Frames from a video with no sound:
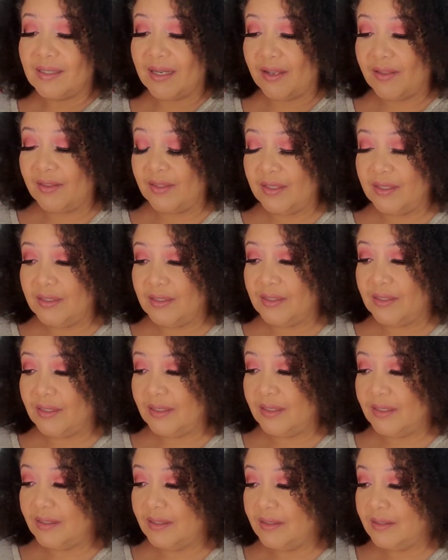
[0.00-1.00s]
Now this
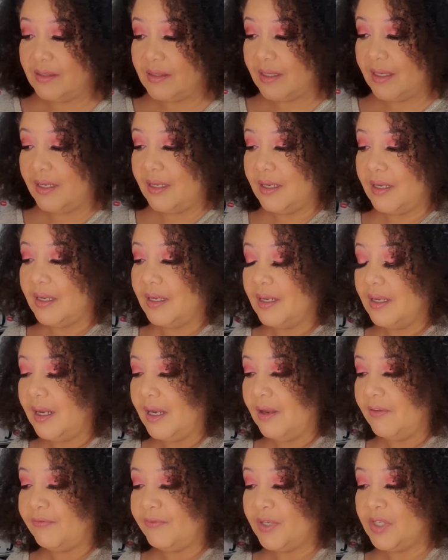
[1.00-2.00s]
is,
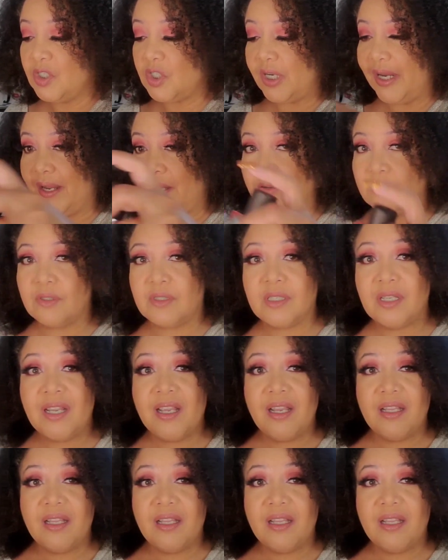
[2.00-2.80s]
a French house.